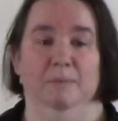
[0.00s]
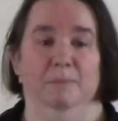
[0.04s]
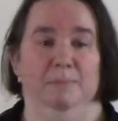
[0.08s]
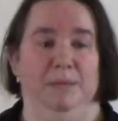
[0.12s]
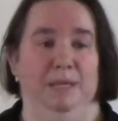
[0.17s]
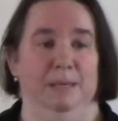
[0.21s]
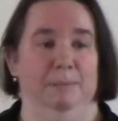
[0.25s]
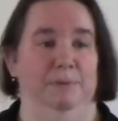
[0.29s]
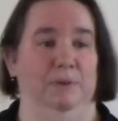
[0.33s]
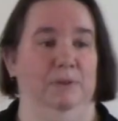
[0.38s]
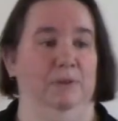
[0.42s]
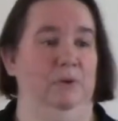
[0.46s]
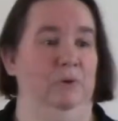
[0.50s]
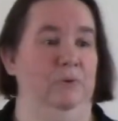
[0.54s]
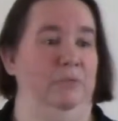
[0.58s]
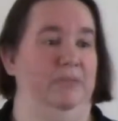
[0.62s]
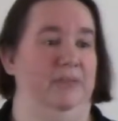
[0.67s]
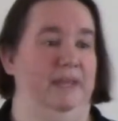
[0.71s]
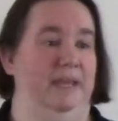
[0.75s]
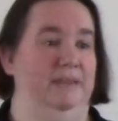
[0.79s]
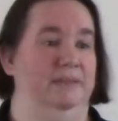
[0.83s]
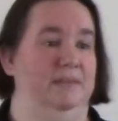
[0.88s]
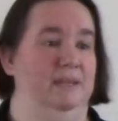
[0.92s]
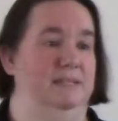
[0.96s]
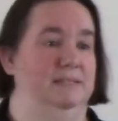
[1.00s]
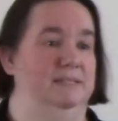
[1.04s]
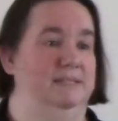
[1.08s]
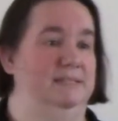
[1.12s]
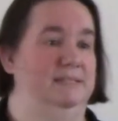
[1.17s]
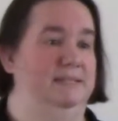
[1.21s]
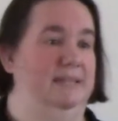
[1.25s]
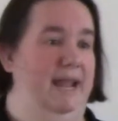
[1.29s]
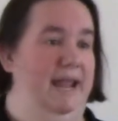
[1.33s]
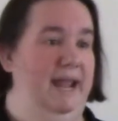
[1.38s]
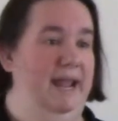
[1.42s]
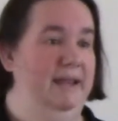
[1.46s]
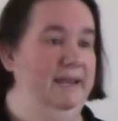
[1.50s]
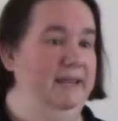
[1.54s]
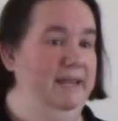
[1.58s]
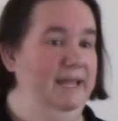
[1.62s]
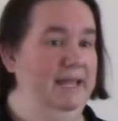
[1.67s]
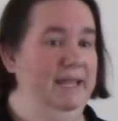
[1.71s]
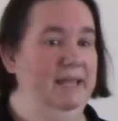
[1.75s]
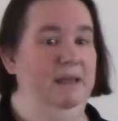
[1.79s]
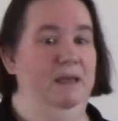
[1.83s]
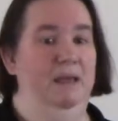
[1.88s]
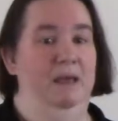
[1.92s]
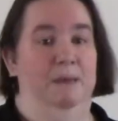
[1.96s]
People who think that
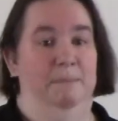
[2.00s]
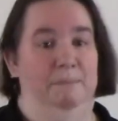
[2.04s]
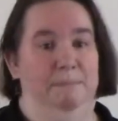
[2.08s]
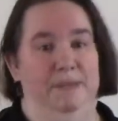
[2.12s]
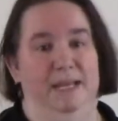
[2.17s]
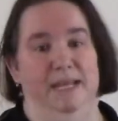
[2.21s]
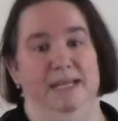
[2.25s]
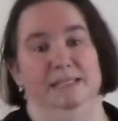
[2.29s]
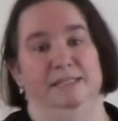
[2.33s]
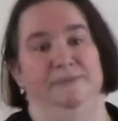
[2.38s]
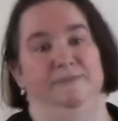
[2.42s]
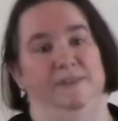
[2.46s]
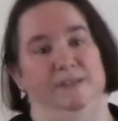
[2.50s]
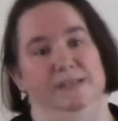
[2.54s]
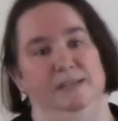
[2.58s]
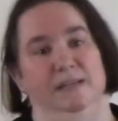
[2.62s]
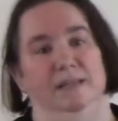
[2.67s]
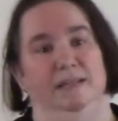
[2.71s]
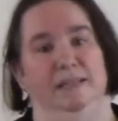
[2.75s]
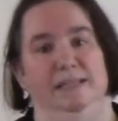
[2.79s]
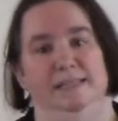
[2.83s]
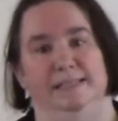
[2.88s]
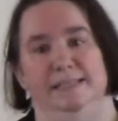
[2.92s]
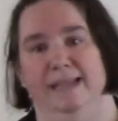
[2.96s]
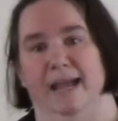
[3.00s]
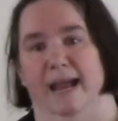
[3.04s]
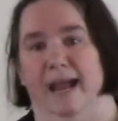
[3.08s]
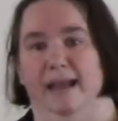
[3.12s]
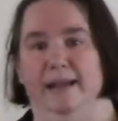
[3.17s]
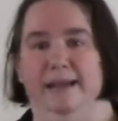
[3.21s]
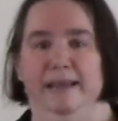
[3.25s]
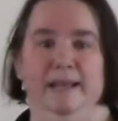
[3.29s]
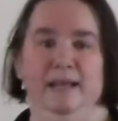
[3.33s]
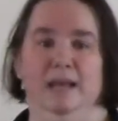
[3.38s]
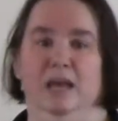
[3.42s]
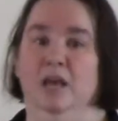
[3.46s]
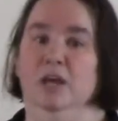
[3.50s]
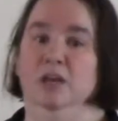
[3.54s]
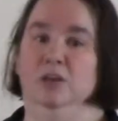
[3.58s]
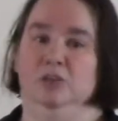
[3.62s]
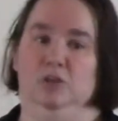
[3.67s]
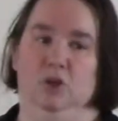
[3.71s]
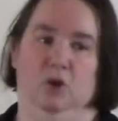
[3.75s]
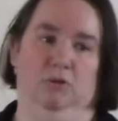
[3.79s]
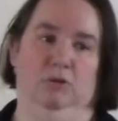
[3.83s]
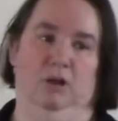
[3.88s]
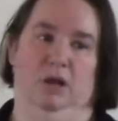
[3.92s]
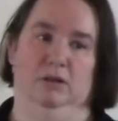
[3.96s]
standing means physically standing
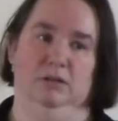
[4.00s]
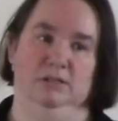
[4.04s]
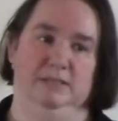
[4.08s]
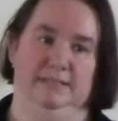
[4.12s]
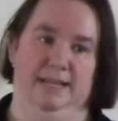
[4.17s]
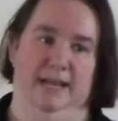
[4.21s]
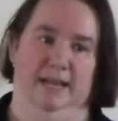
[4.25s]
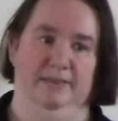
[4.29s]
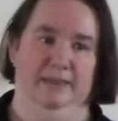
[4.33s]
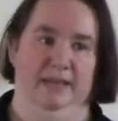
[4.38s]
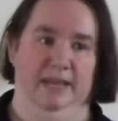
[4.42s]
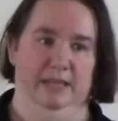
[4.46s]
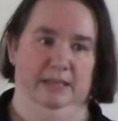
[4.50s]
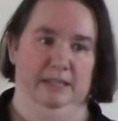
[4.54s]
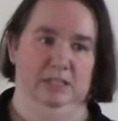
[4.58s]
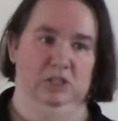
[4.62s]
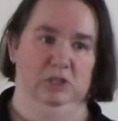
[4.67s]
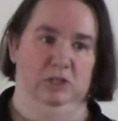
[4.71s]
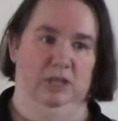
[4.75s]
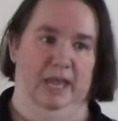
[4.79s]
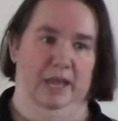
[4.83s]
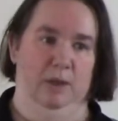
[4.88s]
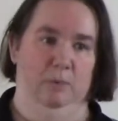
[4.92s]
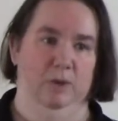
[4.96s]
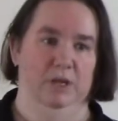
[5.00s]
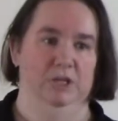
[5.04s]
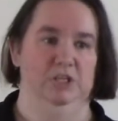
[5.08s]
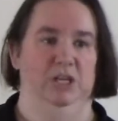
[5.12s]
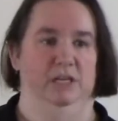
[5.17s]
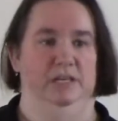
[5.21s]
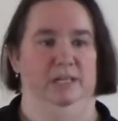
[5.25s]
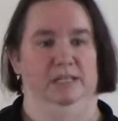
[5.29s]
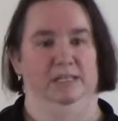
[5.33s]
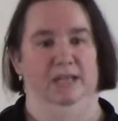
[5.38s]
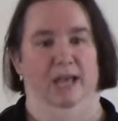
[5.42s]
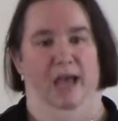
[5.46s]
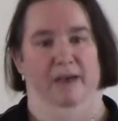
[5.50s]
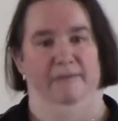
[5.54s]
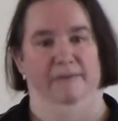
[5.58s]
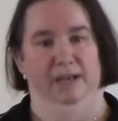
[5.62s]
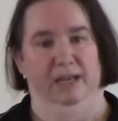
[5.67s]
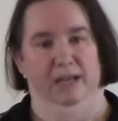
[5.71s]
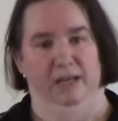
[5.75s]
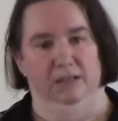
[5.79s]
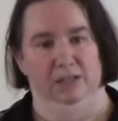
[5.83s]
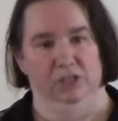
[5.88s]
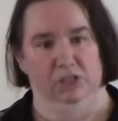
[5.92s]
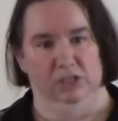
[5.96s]
don't understand the English language and need to have an
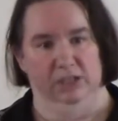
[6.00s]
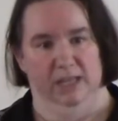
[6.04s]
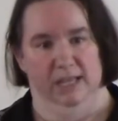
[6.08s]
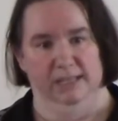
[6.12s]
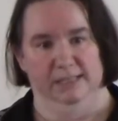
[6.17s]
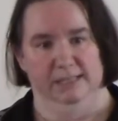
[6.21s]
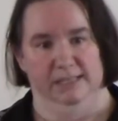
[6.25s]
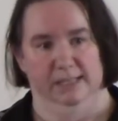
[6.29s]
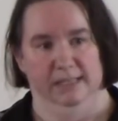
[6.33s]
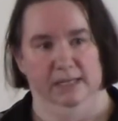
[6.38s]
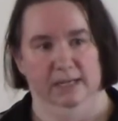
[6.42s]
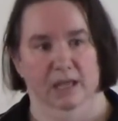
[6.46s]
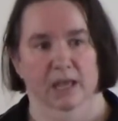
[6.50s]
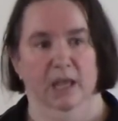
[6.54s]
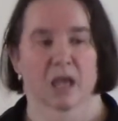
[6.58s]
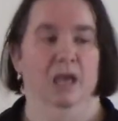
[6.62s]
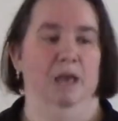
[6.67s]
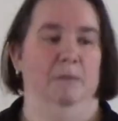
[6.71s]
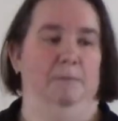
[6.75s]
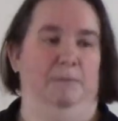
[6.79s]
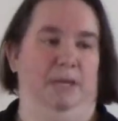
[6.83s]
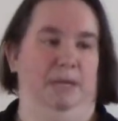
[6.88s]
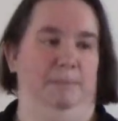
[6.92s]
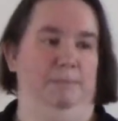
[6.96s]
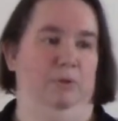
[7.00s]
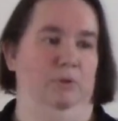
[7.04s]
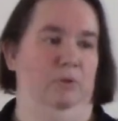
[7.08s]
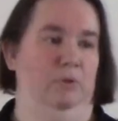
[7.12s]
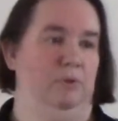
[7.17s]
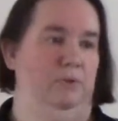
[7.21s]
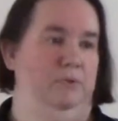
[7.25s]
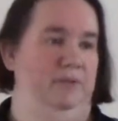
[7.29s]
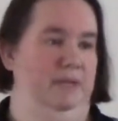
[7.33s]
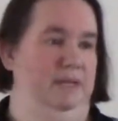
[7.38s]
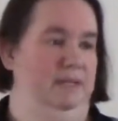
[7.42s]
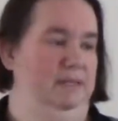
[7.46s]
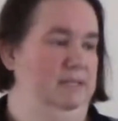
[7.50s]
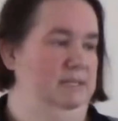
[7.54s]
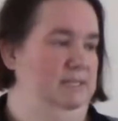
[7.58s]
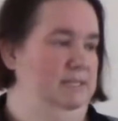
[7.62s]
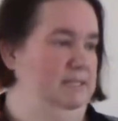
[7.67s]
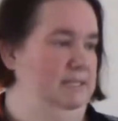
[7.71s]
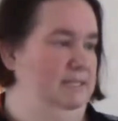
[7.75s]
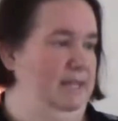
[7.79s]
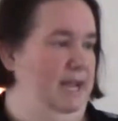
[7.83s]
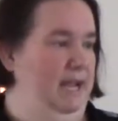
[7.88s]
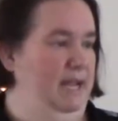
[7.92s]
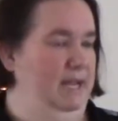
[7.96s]
English lesson. People who think that
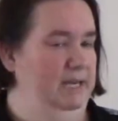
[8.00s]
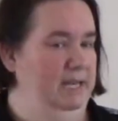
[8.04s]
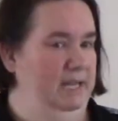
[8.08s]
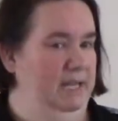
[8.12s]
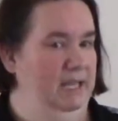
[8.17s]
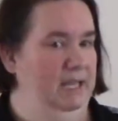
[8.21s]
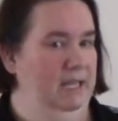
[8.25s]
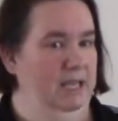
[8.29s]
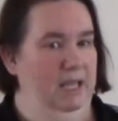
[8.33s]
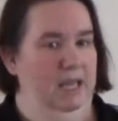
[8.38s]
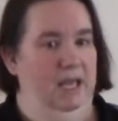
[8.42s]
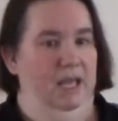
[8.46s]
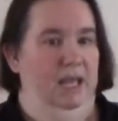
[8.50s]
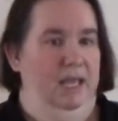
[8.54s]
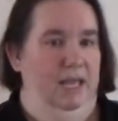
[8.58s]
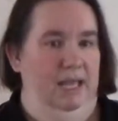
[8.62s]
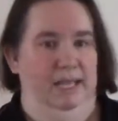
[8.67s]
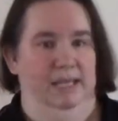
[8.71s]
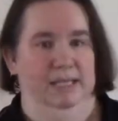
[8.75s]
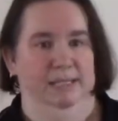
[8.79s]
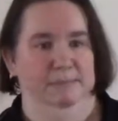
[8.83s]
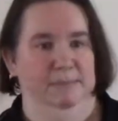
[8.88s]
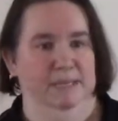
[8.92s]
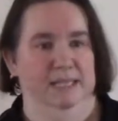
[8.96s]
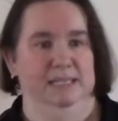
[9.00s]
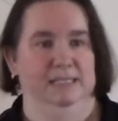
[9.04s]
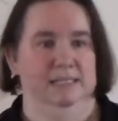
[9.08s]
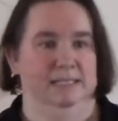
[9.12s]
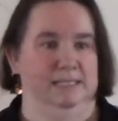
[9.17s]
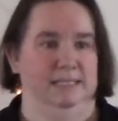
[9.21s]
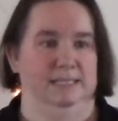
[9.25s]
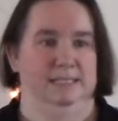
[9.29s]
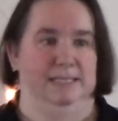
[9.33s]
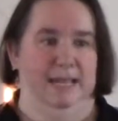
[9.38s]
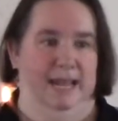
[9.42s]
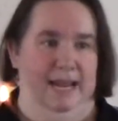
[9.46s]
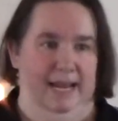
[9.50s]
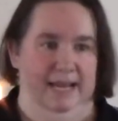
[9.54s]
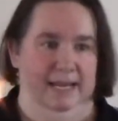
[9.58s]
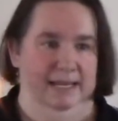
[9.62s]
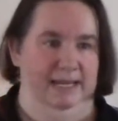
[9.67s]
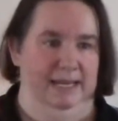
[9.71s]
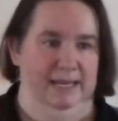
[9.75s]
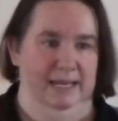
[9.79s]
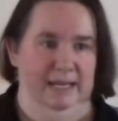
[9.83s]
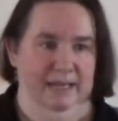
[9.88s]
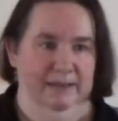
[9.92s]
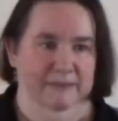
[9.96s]
standing means
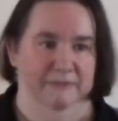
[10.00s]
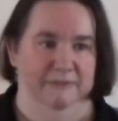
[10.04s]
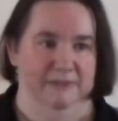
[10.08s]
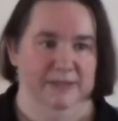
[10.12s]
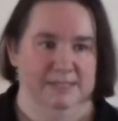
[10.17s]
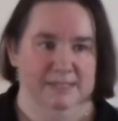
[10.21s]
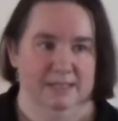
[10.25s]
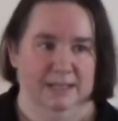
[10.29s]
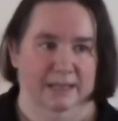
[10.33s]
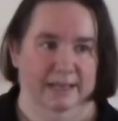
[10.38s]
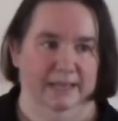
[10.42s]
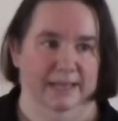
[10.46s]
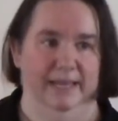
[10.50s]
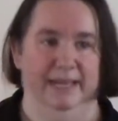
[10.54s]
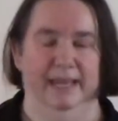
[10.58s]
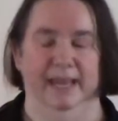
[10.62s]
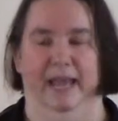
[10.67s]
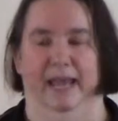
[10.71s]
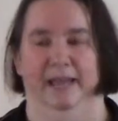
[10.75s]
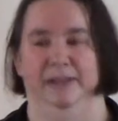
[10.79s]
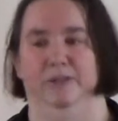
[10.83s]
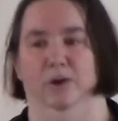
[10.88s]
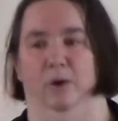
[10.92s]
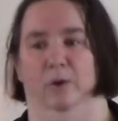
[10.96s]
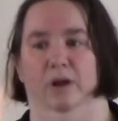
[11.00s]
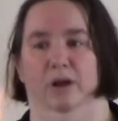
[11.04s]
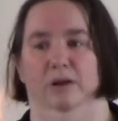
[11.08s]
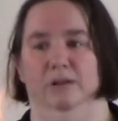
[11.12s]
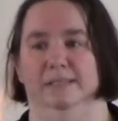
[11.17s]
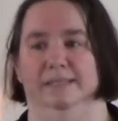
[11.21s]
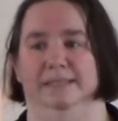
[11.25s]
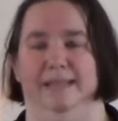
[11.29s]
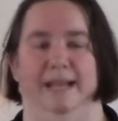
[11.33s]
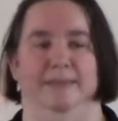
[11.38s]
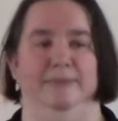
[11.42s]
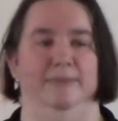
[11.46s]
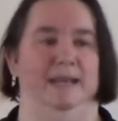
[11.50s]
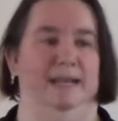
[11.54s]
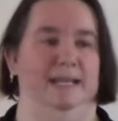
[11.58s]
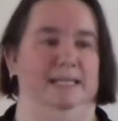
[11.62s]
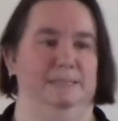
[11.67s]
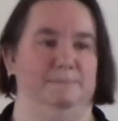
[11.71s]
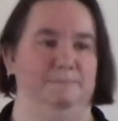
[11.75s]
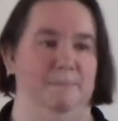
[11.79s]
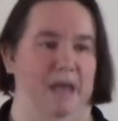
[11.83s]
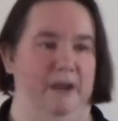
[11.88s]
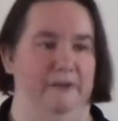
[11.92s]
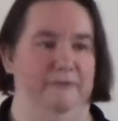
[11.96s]
standing physically and don't understand that
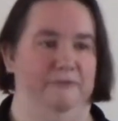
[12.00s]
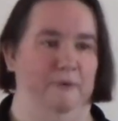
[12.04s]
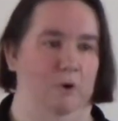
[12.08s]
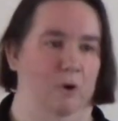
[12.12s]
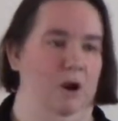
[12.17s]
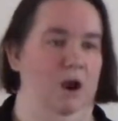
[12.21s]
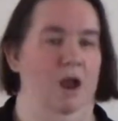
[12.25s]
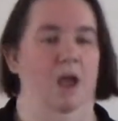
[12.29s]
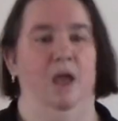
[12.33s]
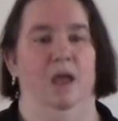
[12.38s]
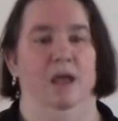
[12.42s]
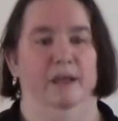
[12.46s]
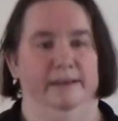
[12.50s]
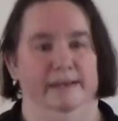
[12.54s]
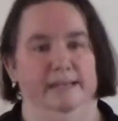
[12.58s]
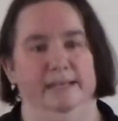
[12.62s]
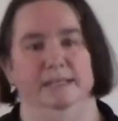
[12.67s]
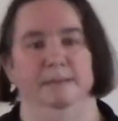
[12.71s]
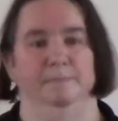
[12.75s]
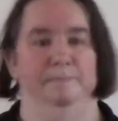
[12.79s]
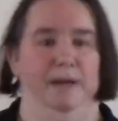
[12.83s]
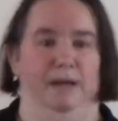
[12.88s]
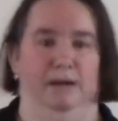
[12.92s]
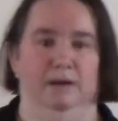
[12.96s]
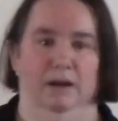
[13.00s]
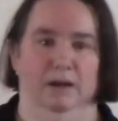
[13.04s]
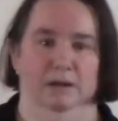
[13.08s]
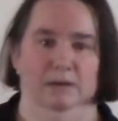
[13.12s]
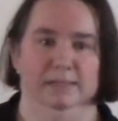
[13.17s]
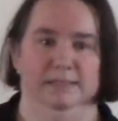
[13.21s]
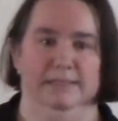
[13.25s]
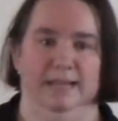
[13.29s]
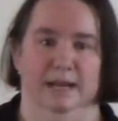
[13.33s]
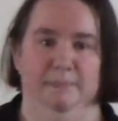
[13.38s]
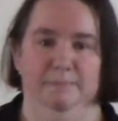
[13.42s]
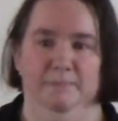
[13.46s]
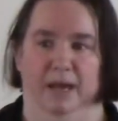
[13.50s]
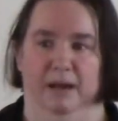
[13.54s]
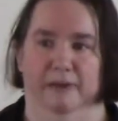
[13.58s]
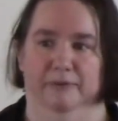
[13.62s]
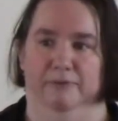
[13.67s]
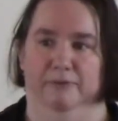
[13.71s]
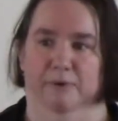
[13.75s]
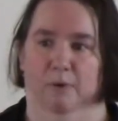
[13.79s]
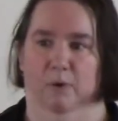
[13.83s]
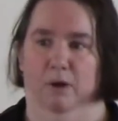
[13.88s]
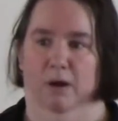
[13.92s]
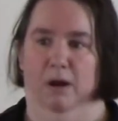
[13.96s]
it's metaphor need to better understand
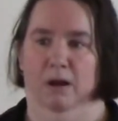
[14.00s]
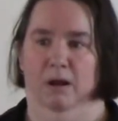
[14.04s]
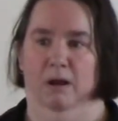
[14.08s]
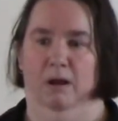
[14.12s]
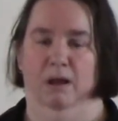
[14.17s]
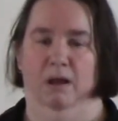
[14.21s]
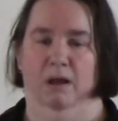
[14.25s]
metaphor.